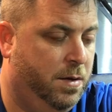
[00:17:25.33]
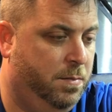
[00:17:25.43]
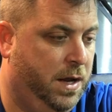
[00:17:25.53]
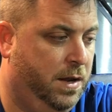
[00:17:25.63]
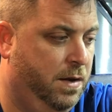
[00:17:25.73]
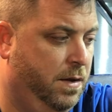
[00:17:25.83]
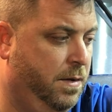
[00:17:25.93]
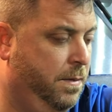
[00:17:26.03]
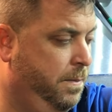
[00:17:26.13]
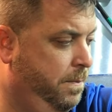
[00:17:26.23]
I mean,
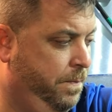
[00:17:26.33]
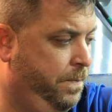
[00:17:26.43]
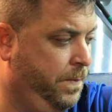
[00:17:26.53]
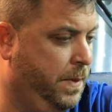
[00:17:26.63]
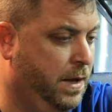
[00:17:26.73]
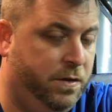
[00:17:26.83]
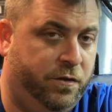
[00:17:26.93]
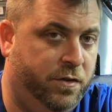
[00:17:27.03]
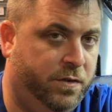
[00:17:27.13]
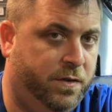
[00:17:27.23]
it's
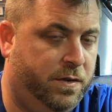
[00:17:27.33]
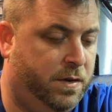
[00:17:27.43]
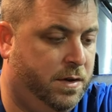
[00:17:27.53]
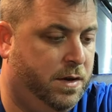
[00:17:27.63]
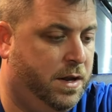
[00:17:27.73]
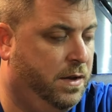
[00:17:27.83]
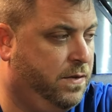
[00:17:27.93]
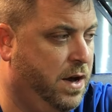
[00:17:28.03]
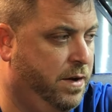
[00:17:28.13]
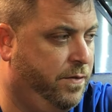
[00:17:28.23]
just,
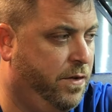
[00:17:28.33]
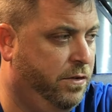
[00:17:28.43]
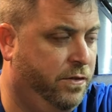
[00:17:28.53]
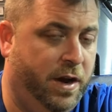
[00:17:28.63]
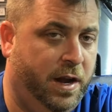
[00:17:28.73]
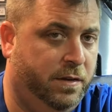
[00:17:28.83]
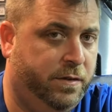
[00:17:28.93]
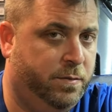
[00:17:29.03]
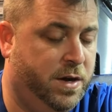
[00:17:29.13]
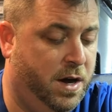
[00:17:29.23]
it's kind of frustrating
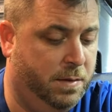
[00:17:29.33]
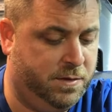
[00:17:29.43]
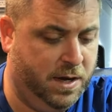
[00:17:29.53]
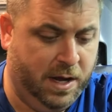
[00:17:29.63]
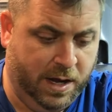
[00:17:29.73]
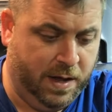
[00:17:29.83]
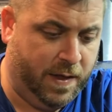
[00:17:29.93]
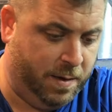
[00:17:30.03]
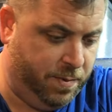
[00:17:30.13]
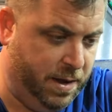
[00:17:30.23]
sometimes
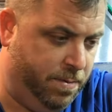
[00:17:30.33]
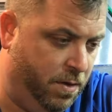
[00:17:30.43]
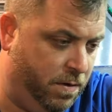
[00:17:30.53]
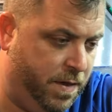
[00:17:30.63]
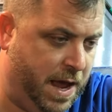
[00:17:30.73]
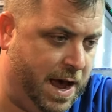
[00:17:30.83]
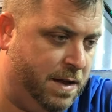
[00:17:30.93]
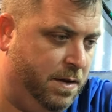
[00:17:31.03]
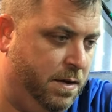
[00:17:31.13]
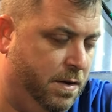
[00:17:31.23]
that people are
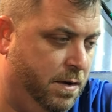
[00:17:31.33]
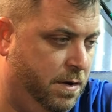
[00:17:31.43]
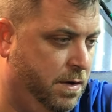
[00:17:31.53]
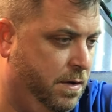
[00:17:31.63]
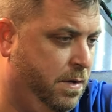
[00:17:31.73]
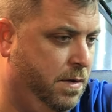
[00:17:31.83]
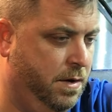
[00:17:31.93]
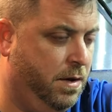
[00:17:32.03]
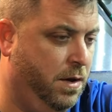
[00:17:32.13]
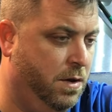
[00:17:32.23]
that,
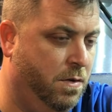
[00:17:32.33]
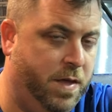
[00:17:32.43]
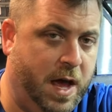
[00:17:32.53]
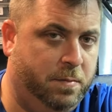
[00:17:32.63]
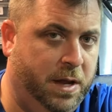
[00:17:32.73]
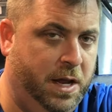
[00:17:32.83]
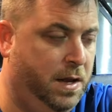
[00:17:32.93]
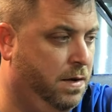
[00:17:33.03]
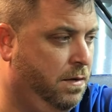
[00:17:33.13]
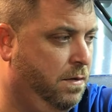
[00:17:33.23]
you know, that
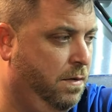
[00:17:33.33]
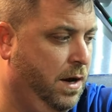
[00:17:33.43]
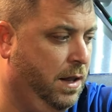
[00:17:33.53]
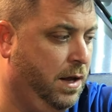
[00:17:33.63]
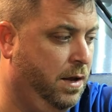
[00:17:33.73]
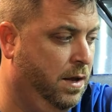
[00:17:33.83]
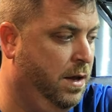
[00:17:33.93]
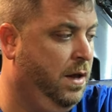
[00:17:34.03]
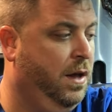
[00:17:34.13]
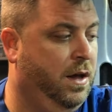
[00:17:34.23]
mean, really,
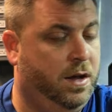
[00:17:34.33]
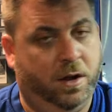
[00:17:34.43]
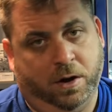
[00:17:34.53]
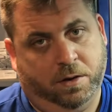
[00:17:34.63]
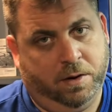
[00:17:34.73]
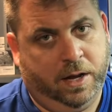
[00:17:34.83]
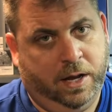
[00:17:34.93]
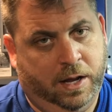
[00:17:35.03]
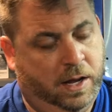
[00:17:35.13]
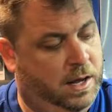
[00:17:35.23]
you know.
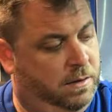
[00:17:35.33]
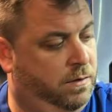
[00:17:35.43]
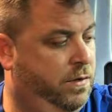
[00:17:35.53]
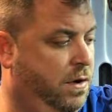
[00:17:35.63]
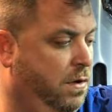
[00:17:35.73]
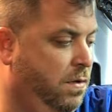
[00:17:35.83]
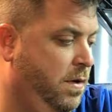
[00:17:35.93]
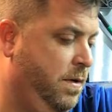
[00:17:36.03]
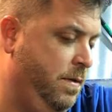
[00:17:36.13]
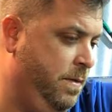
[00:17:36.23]
So
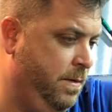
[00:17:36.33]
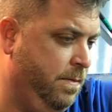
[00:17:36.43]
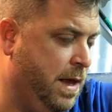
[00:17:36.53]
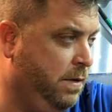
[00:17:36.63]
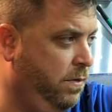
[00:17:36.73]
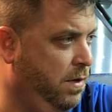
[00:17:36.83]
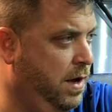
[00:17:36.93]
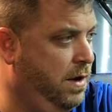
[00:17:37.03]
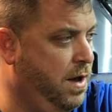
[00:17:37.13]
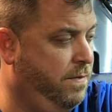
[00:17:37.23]
that's
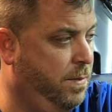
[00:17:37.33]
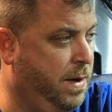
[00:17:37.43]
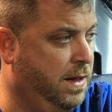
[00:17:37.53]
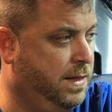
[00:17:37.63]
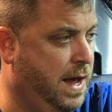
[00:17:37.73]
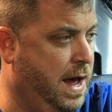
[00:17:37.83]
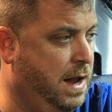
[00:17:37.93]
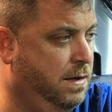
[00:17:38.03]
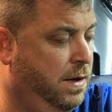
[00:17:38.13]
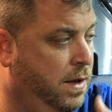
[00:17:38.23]
really enough about
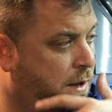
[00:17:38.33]
that.